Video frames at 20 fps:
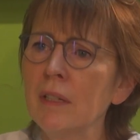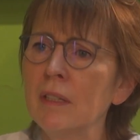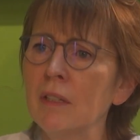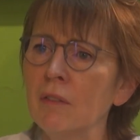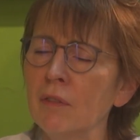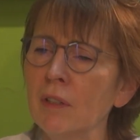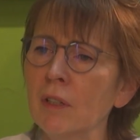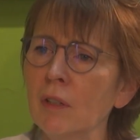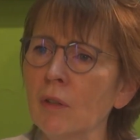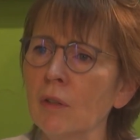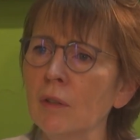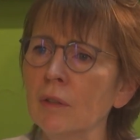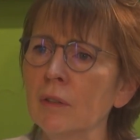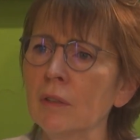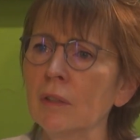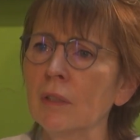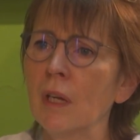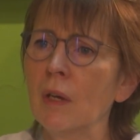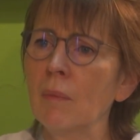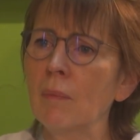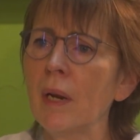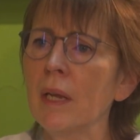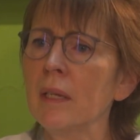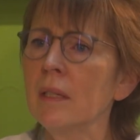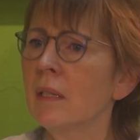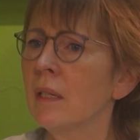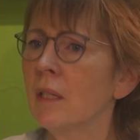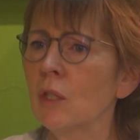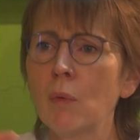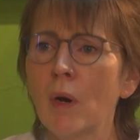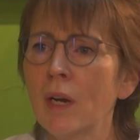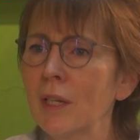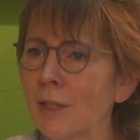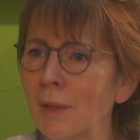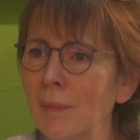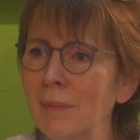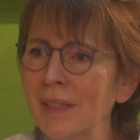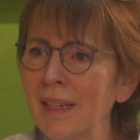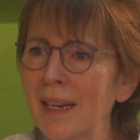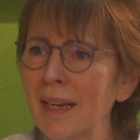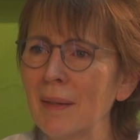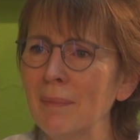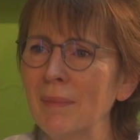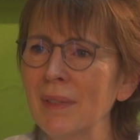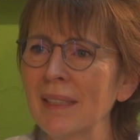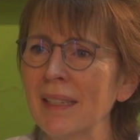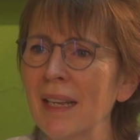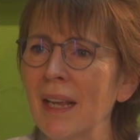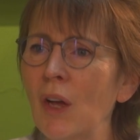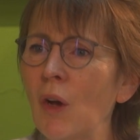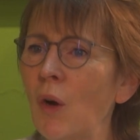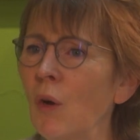difficult places where sometimes